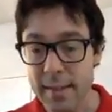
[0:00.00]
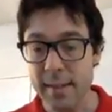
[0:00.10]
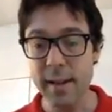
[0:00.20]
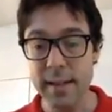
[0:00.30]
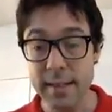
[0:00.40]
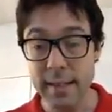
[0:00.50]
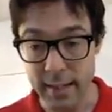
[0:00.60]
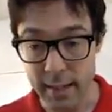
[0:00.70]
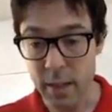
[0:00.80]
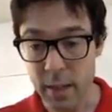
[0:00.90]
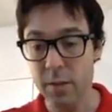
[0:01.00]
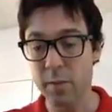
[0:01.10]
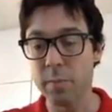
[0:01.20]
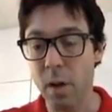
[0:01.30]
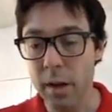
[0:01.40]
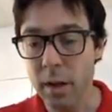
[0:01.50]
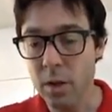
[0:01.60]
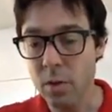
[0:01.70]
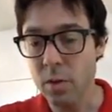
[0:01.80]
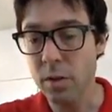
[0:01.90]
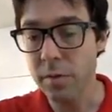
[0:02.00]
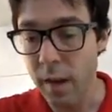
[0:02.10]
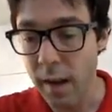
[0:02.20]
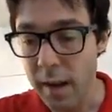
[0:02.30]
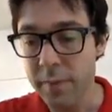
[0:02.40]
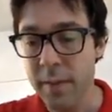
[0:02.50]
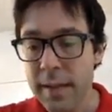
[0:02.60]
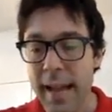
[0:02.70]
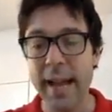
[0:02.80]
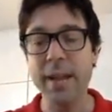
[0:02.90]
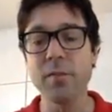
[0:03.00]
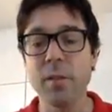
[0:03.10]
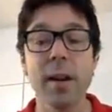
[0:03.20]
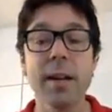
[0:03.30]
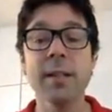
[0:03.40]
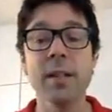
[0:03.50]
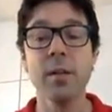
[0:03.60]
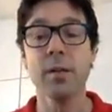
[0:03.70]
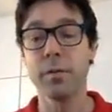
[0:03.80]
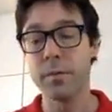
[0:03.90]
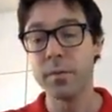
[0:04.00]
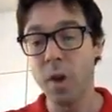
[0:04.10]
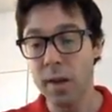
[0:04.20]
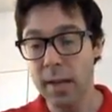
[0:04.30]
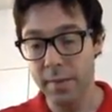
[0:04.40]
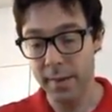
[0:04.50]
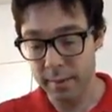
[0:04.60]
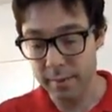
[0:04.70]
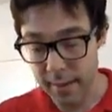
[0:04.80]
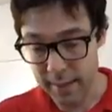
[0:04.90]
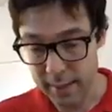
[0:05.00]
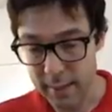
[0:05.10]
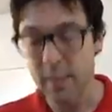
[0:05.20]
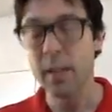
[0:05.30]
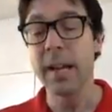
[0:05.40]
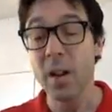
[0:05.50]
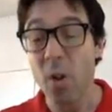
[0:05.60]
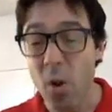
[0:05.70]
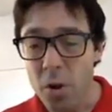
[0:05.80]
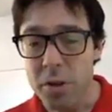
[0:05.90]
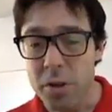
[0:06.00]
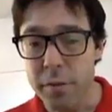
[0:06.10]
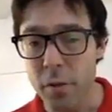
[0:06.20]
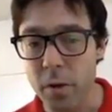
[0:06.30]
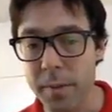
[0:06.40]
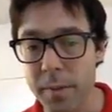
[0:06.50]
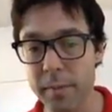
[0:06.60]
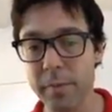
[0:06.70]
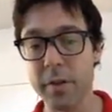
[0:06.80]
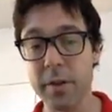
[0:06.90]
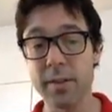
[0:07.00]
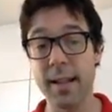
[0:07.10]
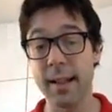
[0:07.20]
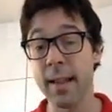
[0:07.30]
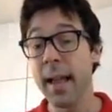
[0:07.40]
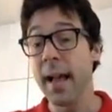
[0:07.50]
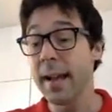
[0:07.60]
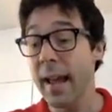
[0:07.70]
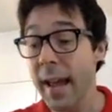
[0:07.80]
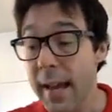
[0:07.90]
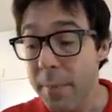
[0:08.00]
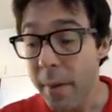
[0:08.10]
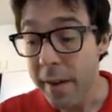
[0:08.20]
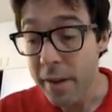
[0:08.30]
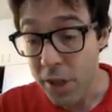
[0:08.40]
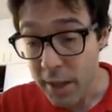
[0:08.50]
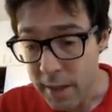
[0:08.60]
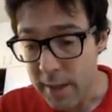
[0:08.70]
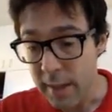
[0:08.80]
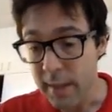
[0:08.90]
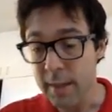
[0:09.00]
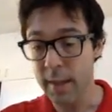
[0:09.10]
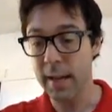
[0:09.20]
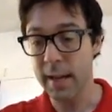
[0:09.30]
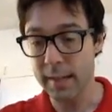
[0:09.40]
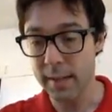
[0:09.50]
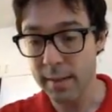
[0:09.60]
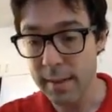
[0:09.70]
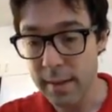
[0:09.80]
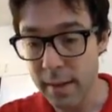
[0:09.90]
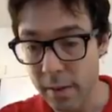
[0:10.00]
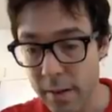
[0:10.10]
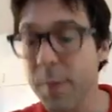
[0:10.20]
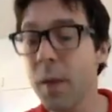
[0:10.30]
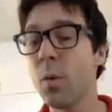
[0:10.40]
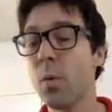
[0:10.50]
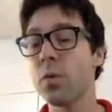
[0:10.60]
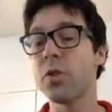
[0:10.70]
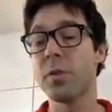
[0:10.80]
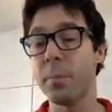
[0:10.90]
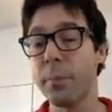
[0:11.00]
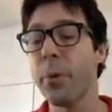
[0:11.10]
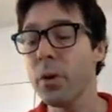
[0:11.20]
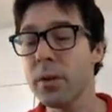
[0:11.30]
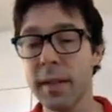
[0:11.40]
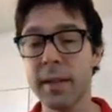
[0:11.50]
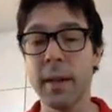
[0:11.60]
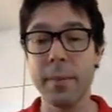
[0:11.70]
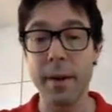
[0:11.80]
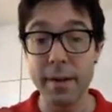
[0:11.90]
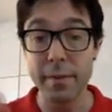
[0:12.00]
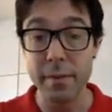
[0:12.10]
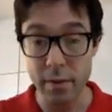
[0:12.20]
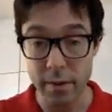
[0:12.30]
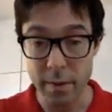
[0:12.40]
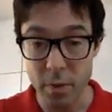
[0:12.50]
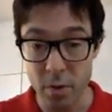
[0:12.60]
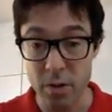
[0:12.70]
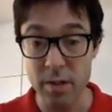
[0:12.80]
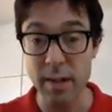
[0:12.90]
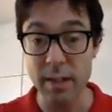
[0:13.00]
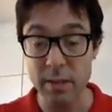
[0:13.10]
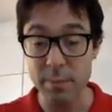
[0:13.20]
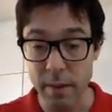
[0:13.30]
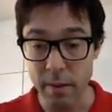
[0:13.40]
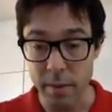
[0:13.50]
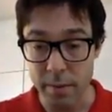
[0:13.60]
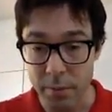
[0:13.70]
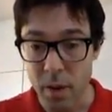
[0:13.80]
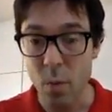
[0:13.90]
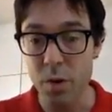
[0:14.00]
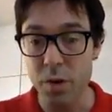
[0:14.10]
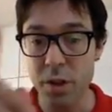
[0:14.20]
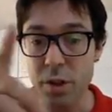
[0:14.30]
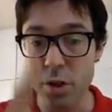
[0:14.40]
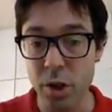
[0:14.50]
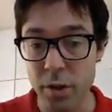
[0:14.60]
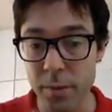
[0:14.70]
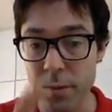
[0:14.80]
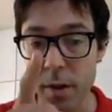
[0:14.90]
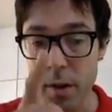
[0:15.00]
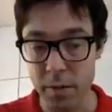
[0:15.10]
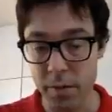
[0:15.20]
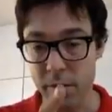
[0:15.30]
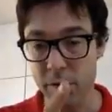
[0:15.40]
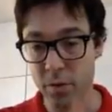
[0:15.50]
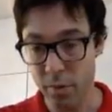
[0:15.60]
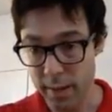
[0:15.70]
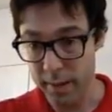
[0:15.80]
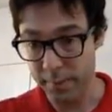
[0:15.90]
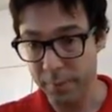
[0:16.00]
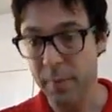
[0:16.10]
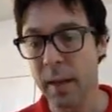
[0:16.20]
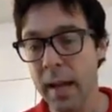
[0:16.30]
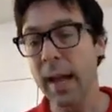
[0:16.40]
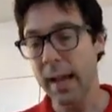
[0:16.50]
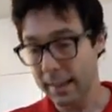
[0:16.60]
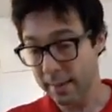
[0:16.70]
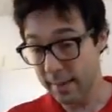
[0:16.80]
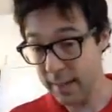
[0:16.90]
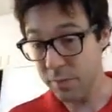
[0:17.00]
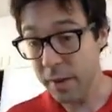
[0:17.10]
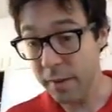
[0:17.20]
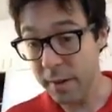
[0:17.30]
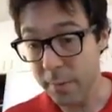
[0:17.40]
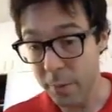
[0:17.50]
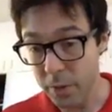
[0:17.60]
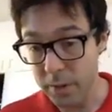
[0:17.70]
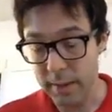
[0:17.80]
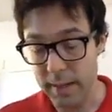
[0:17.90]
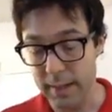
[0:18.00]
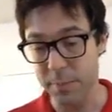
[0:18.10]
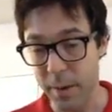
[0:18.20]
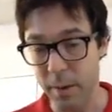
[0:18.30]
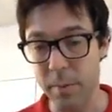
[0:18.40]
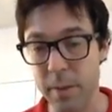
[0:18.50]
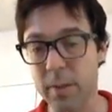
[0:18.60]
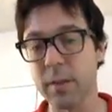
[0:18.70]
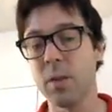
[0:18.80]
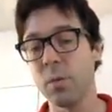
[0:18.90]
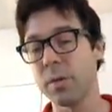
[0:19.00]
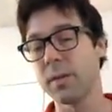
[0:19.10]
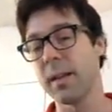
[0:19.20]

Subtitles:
is the idea that the molecules of life can arise from non-living things in order to form that first cell. And abiogenesis as a theory was supported by a very important experiment which is shown on the screen. And this very important experiment was